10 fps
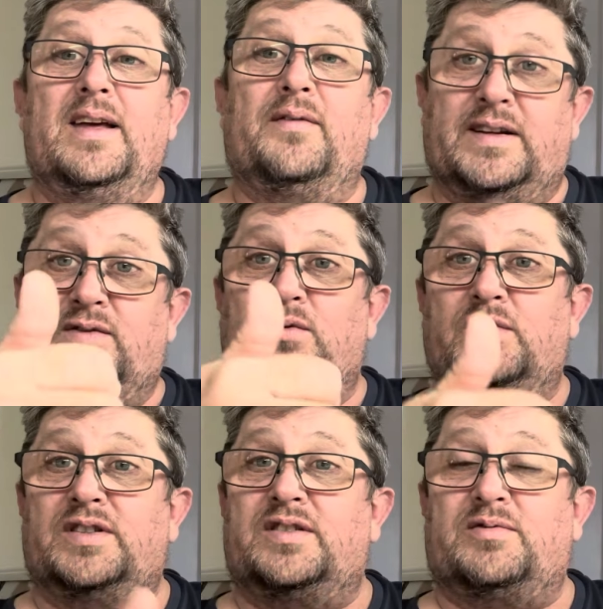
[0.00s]
thanks for all
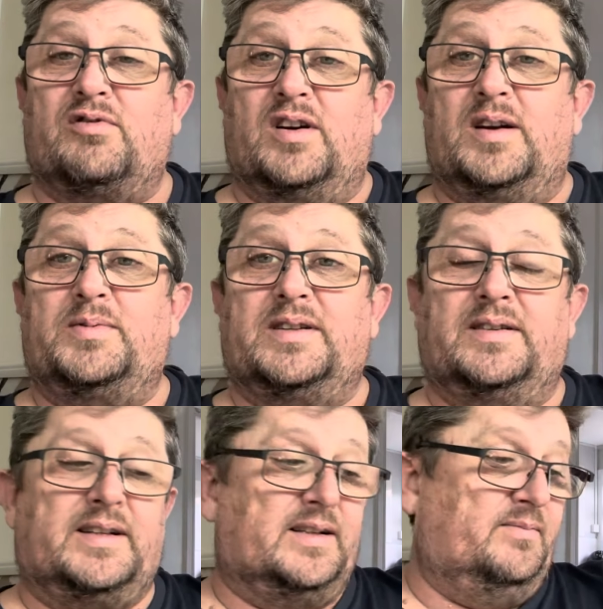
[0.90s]
your subscribes,
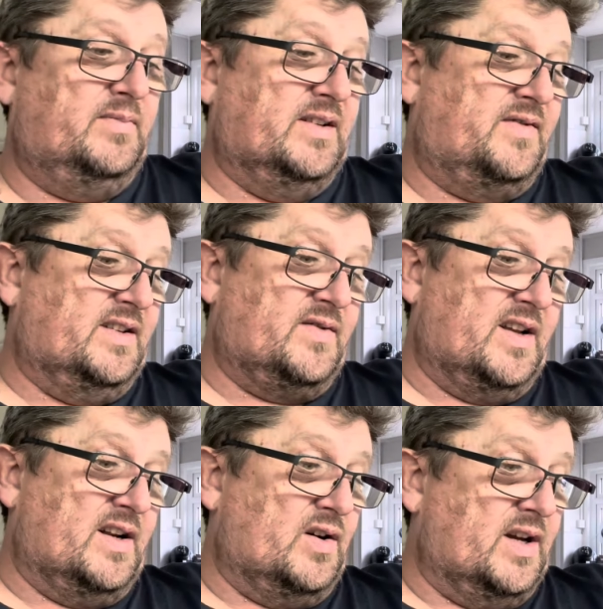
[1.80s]
and yeah, thanks for
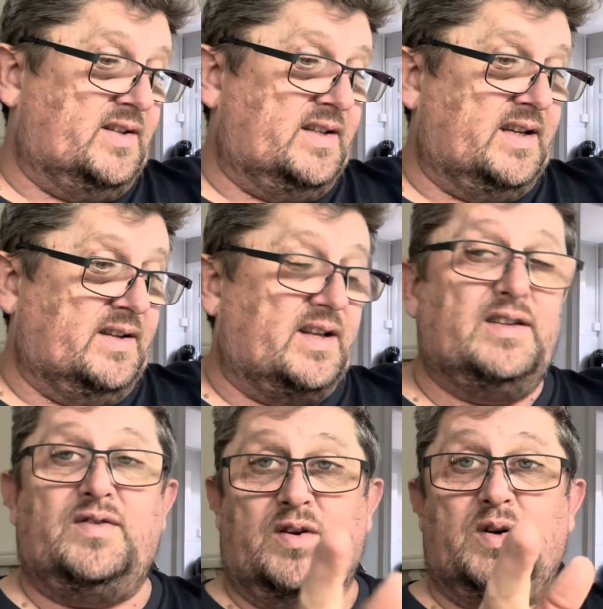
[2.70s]
your likes, and thanks
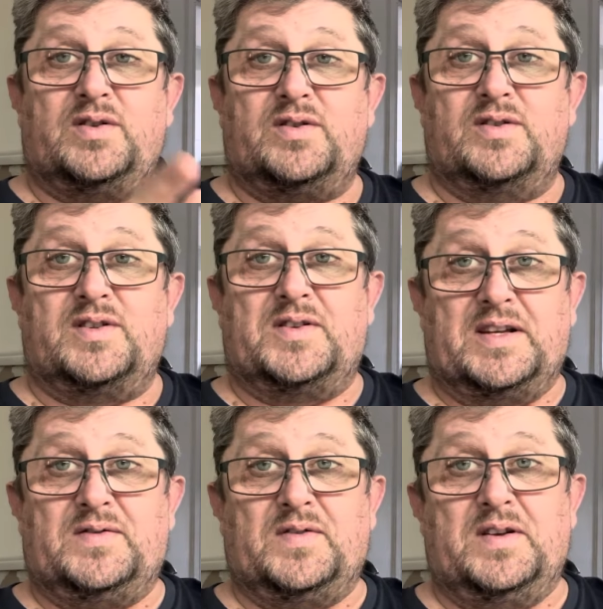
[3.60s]
for your questions, and
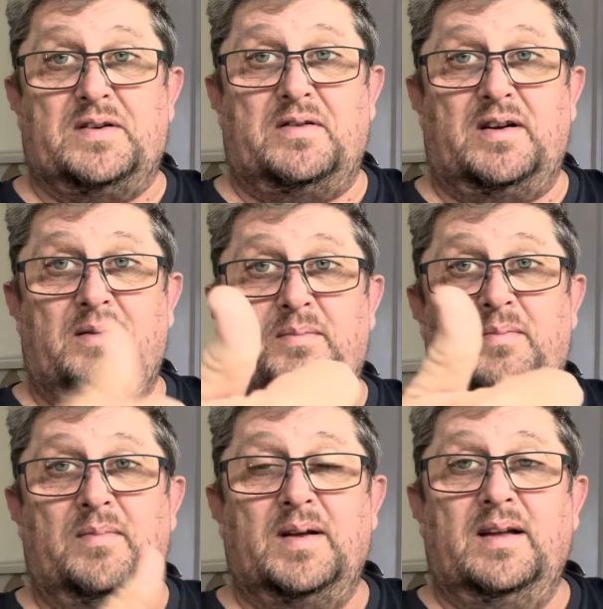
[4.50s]
thanks for your
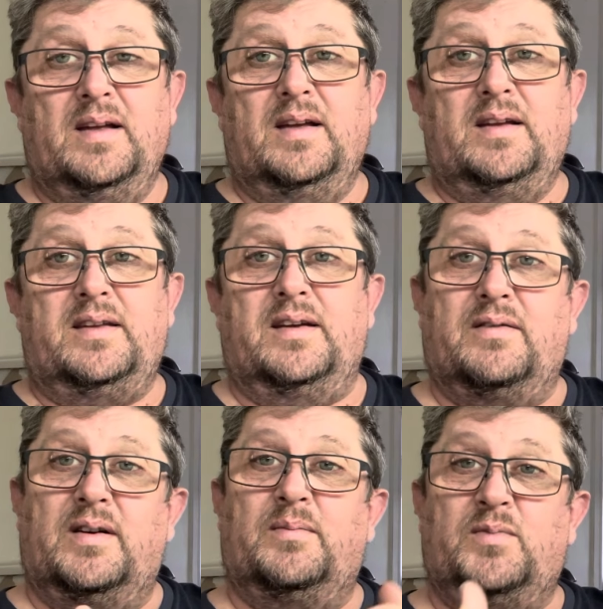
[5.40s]

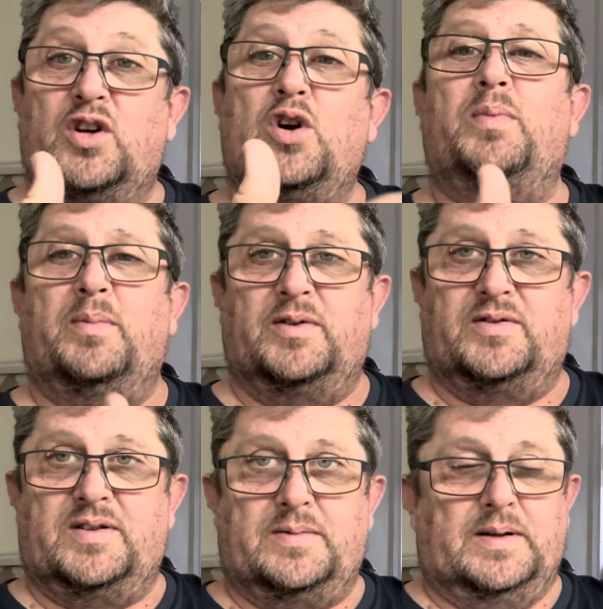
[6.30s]
compliments
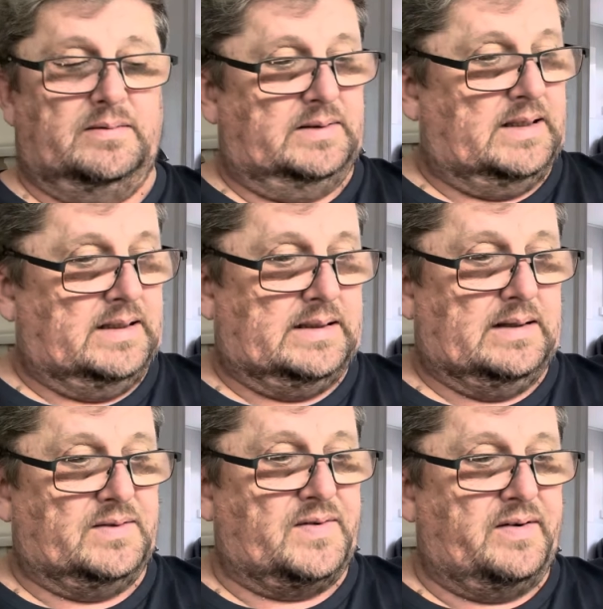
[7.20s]
as well. Yeah, that
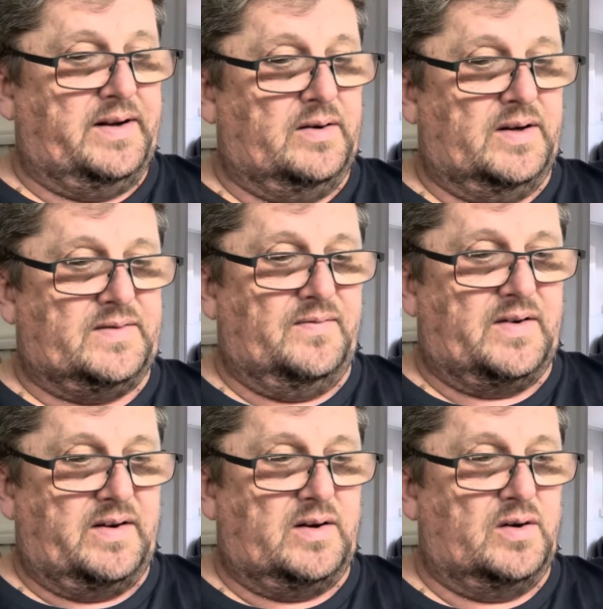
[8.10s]
was very nice and
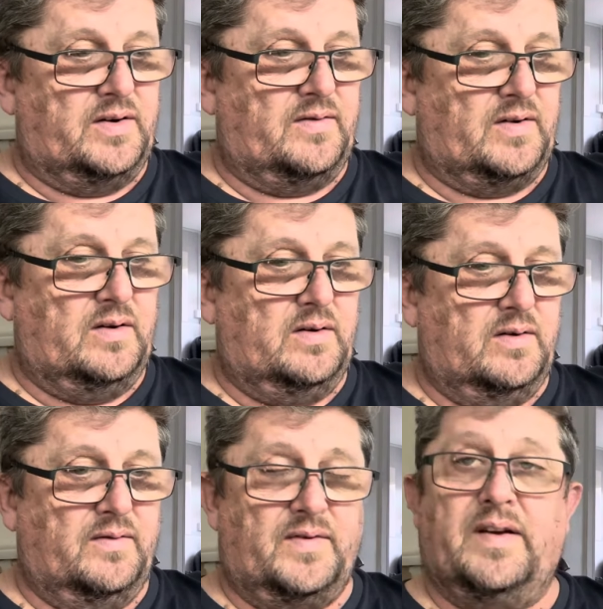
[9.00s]
very kind
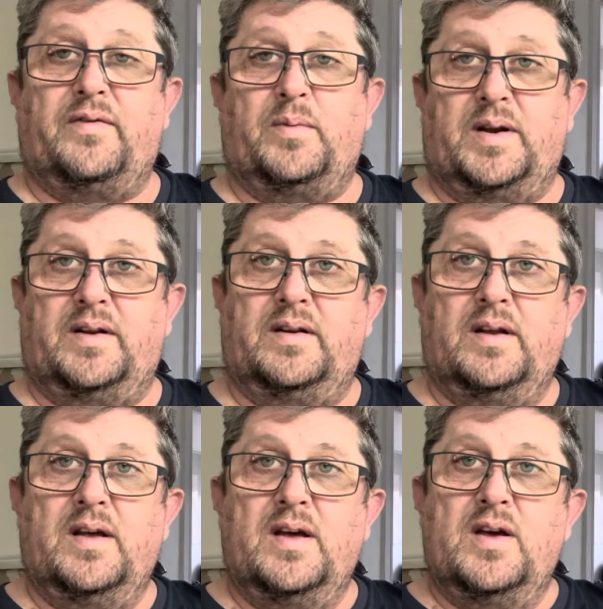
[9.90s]
of everyone that
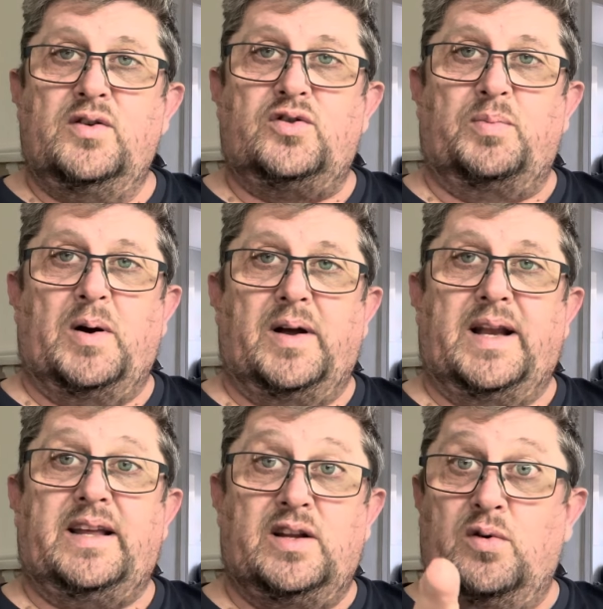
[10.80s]
took part in
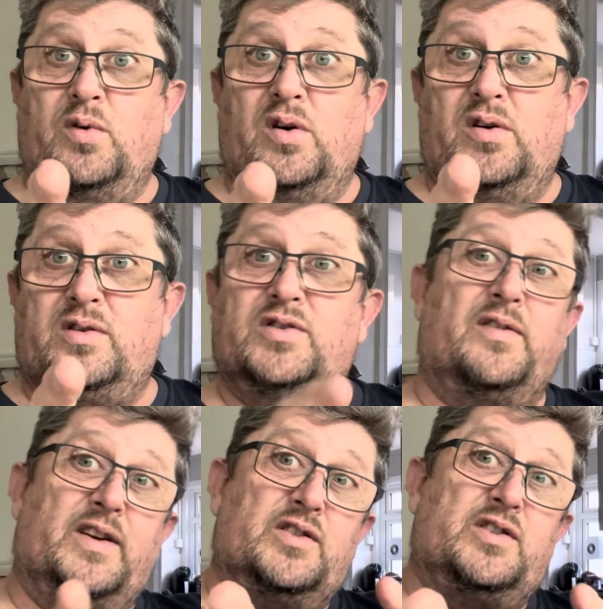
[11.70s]
that. You know who you are, because
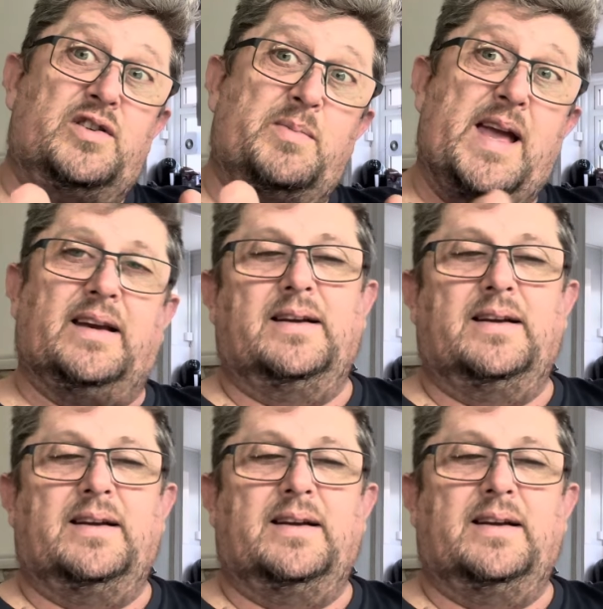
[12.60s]
I've answered you back.